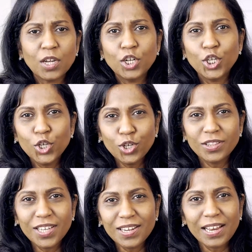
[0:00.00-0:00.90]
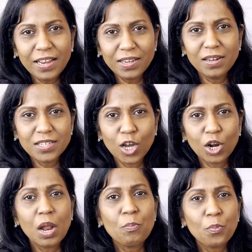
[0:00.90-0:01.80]
Do you think lentils are
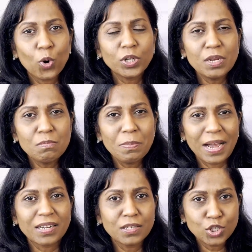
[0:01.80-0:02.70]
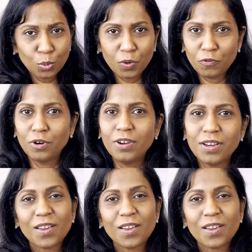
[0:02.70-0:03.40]
protein-packed superfood?